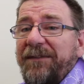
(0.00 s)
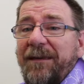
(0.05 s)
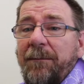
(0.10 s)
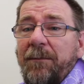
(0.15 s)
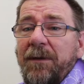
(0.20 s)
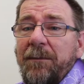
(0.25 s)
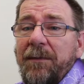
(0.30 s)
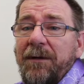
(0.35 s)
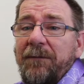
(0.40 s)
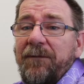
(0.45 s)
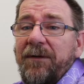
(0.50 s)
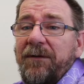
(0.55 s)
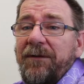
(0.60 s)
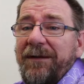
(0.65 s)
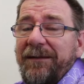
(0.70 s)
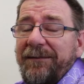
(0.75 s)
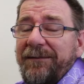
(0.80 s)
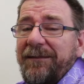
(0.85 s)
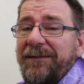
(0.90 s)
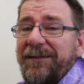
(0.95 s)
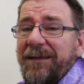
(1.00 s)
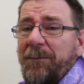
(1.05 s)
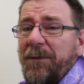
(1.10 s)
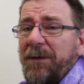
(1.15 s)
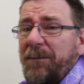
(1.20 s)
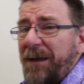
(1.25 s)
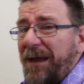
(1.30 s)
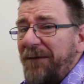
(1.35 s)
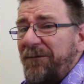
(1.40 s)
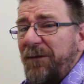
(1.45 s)
Some of them are very easy. Some of
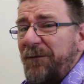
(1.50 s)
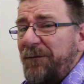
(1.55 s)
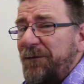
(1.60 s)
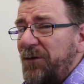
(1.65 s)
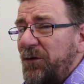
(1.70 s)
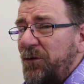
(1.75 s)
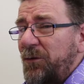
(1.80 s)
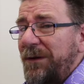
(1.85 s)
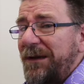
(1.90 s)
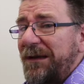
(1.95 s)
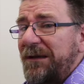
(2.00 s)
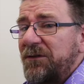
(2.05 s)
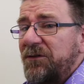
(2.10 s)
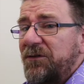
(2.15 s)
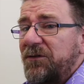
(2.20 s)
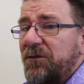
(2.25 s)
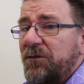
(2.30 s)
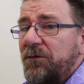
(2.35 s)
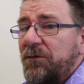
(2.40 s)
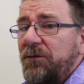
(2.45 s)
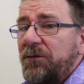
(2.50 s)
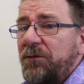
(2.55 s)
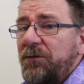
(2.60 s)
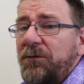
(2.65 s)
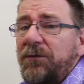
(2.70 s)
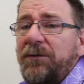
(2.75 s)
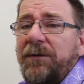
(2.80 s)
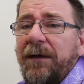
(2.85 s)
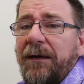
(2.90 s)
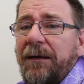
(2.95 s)
them have a few hidden
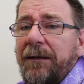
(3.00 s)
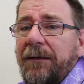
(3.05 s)
screws.